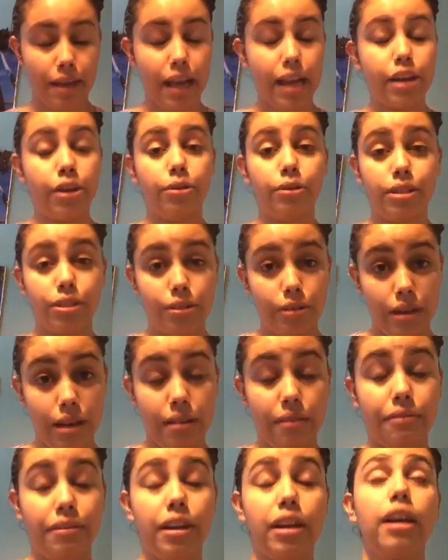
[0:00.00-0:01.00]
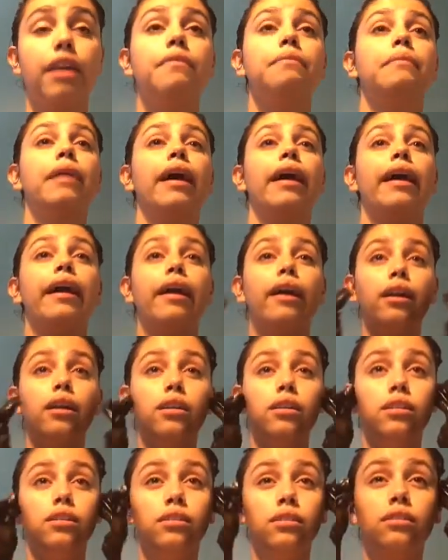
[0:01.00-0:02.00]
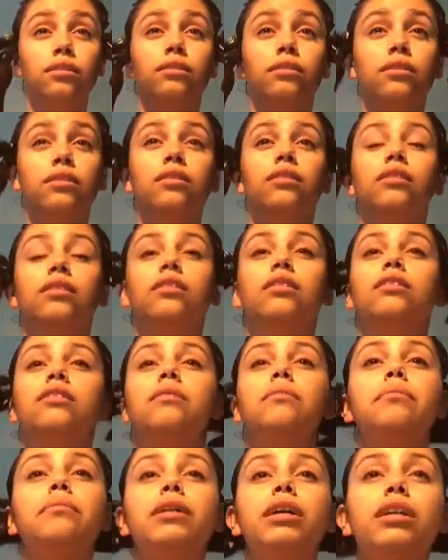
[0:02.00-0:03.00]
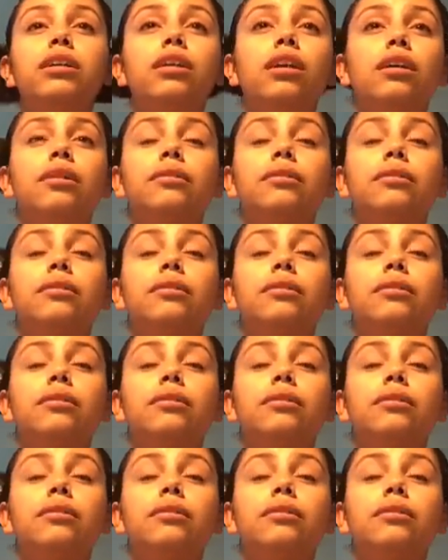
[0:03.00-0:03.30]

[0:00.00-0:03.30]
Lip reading: I know it's gonna fuck up my hair, but